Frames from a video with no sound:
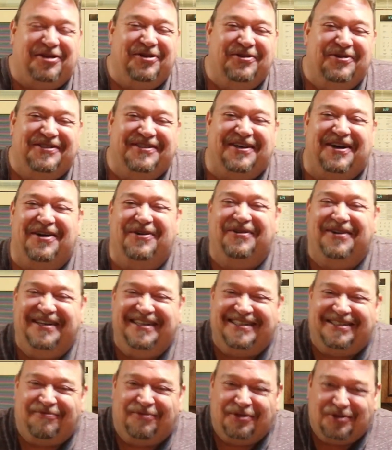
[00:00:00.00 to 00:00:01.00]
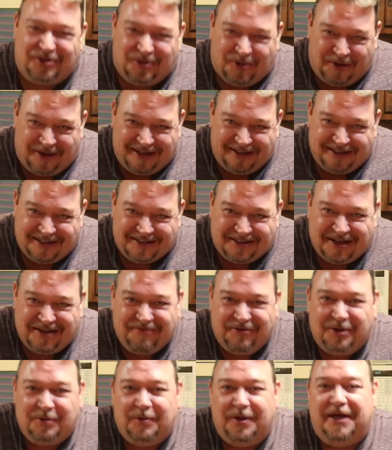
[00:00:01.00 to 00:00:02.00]
you as always for joining us
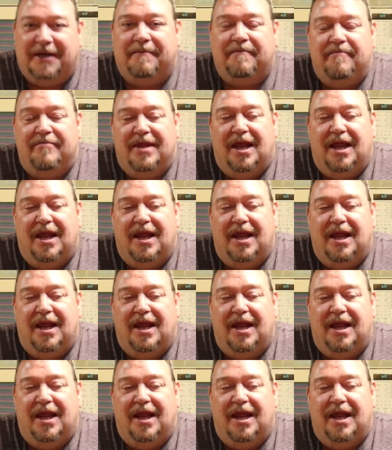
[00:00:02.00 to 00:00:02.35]
every week.